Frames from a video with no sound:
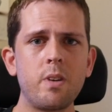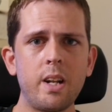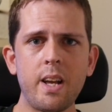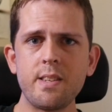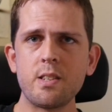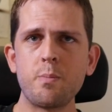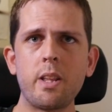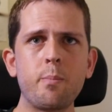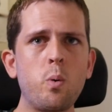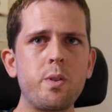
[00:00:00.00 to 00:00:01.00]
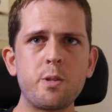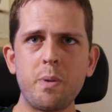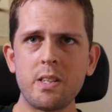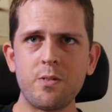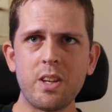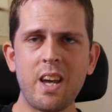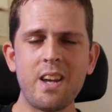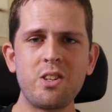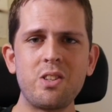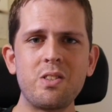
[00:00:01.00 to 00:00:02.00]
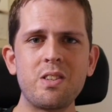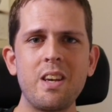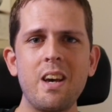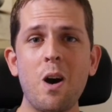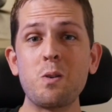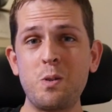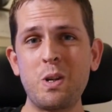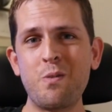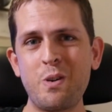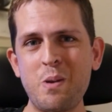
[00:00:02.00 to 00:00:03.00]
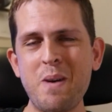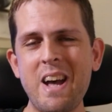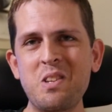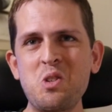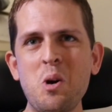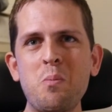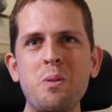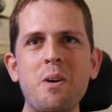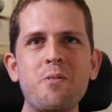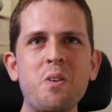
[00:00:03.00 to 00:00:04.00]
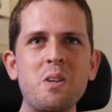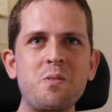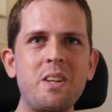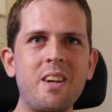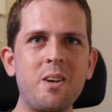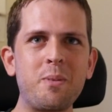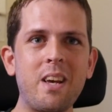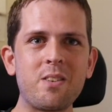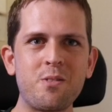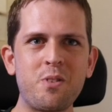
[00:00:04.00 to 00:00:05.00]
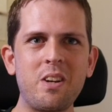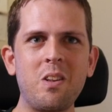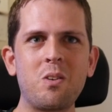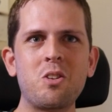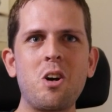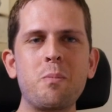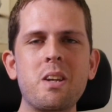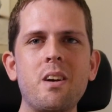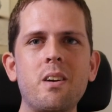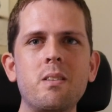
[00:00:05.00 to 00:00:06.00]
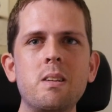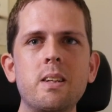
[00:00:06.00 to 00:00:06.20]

an Asus motherboard, the specifications. I was doing a very bad job with my first video, but that was a very long time ago.